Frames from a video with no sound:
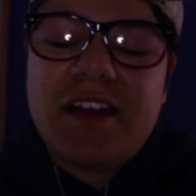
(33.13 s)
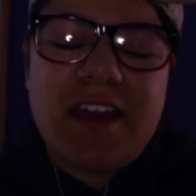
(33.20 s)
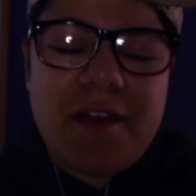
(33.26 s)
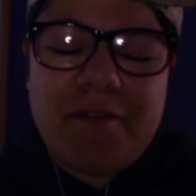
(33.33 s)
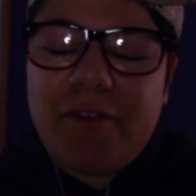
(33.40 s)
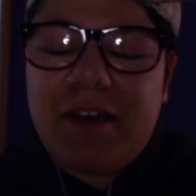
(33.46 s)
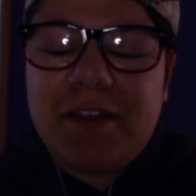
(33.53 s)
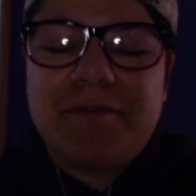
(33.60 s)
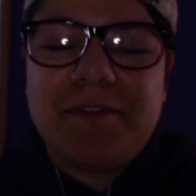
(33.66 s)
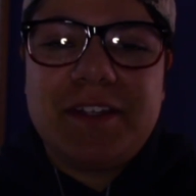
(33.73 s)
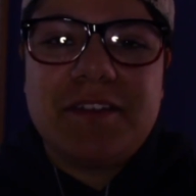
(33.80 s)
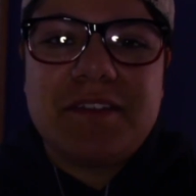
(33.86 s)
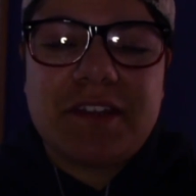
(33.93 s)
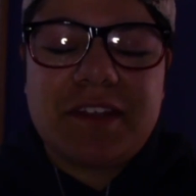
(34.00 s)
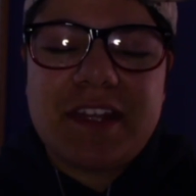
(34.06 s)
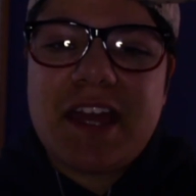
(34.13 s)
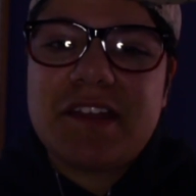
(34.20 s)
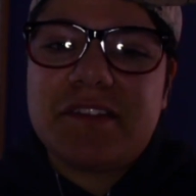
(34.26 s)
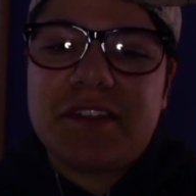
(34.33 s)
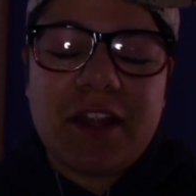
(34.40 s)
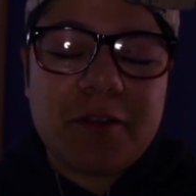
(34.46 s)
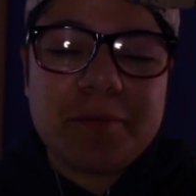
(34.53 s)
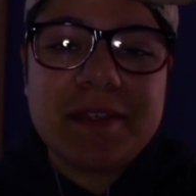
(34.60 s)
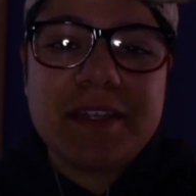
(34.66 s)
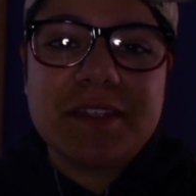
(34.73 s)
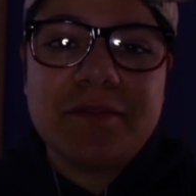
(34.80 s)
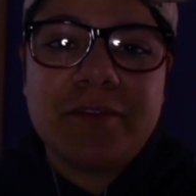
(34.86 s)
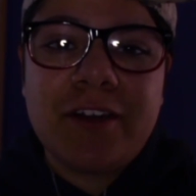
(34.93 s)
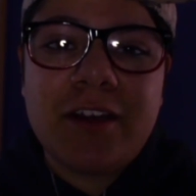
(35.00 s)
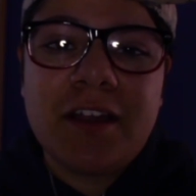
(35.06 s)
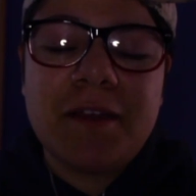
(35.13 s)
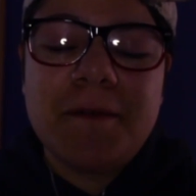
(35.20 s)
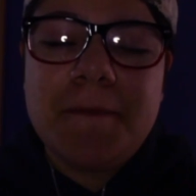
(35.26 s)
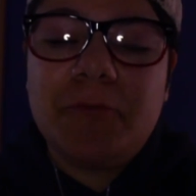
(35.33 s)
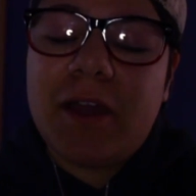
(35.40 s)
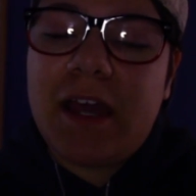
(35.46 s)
I have a lot of videos on that, so that'll be in the vlog.